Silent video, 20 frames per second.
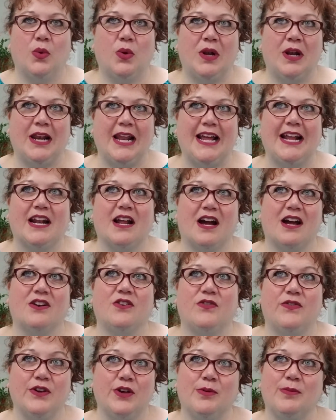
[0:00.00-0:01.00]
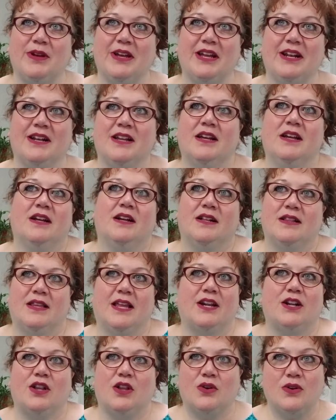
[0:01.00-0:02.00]
Late on filming,
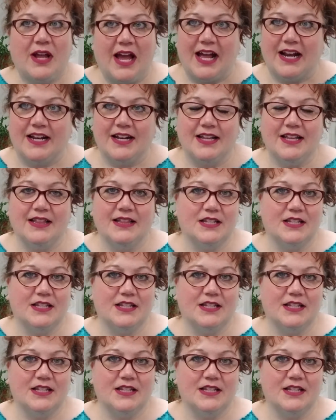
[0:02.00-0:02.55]
let alone editing.